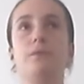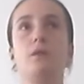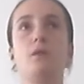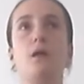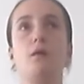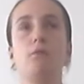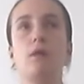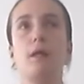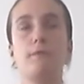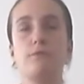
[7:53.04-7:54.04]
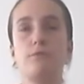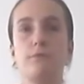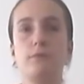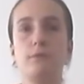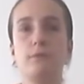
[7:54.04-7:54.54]
In our
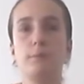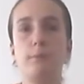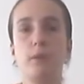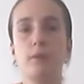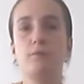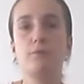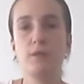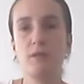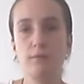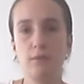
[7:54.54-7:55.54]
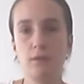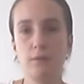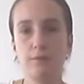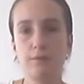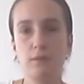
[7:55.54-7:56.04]
lives, the part of saving
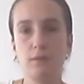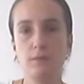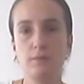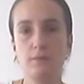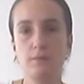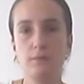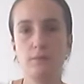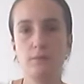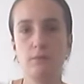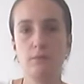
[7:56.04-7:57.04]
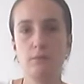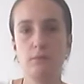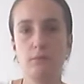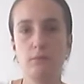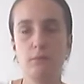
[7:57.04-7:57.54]
us is
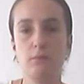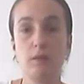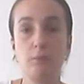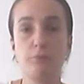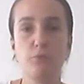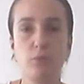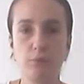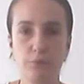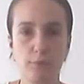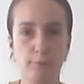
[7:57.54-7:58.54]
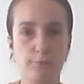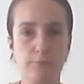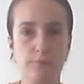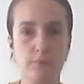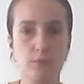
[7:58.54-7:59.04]
comes to
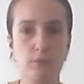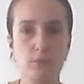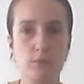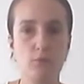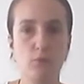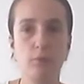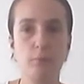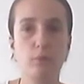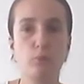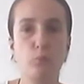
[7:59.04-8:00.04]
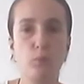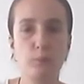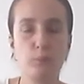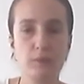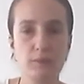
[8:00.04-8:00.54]
ourselves. It's all about
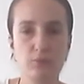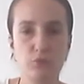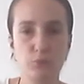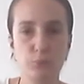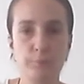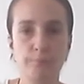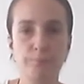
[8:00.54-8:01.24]
what we need to do